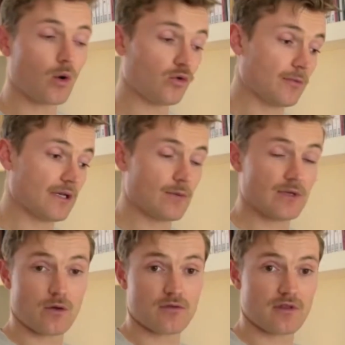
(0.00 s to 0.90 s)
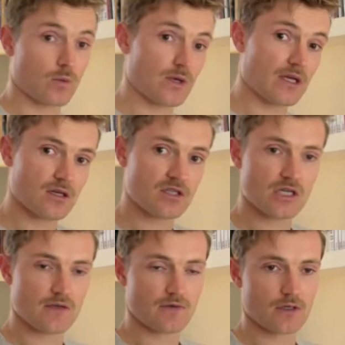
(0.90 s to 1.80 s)
ultimately we don't think we could
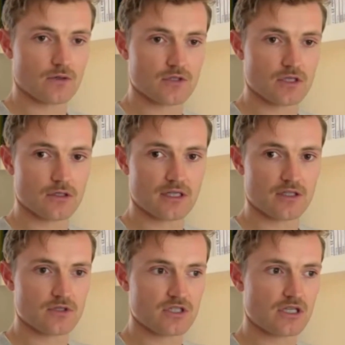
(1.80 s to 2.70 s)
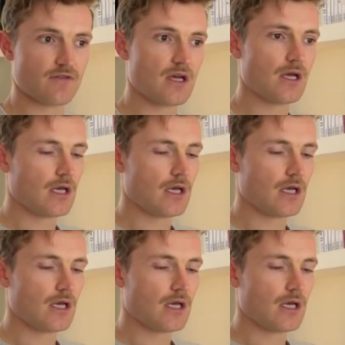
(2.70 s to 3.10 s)
achieve the goals that you're looking to achieve,